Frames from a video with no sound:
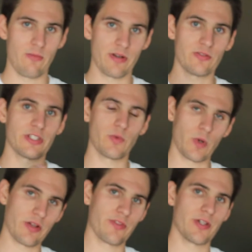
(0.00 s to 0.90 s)
but only
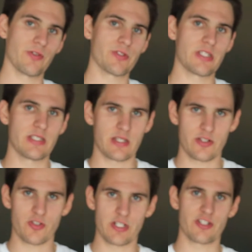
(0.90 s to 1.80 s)
one of those is a
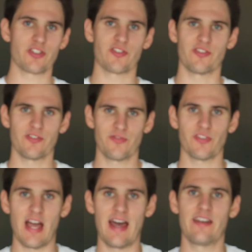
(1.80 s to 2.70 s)
traditional
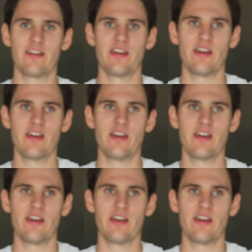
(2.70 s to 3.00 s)
flat